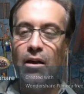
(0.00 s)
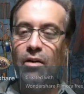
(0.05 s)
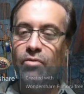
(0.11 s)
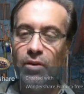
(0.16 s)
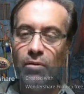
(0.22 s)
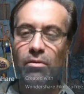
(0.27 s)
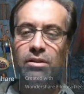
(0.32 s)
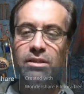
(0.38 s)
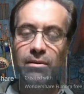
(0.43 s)

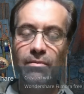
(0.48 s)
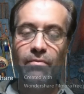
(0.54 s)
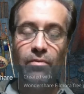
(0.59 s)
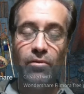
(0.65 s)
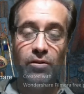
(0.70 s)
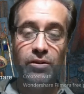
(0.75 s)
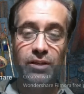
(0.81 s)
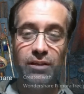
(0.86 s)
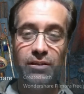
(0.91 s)
There were some
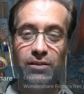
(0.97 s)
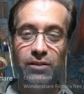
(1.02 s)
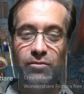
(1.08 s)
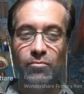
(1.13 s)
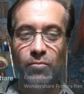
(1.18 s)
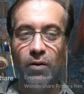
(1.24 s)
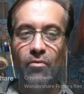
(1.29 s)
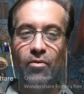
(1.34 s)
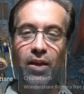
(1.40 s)
versions
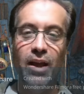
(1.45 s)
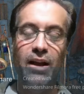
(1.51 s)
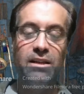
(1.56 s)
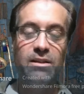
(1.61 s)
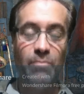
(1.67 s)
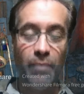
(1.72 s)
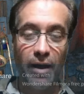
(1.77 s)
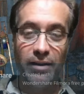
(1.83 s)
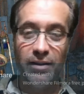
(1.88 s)
where they
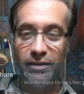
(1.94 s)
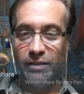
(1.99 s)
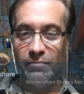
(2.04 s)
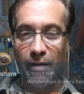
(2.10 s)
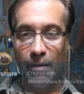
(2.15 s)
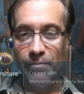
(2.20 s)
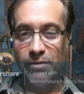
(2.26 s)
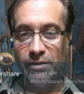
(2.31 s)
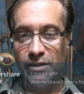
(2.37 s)
expanded the
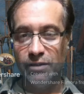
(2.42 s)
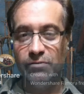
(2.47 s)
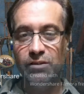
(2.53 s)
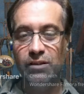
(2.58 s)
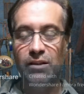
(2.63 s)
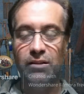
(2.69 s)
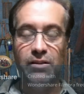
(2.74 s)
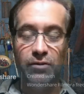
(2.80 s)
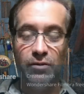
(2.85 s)
weapons use
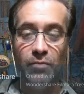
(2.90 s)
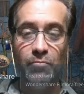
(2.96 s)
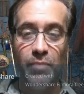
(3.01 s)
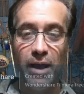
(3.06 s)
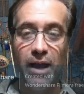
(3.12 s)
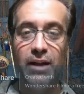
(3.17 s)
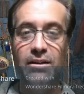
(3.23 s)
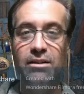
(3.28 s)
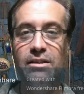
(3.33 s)
a little
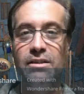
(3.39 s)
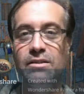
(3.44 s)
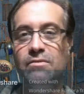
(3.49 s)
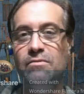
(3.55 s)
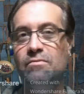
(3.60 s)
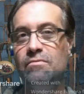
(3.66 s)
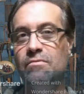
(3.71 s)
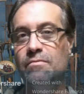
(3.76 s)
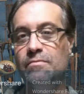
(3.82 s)
bit
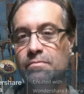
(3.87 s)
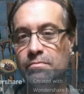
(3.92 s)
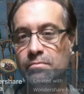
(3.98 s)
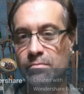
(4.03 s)
to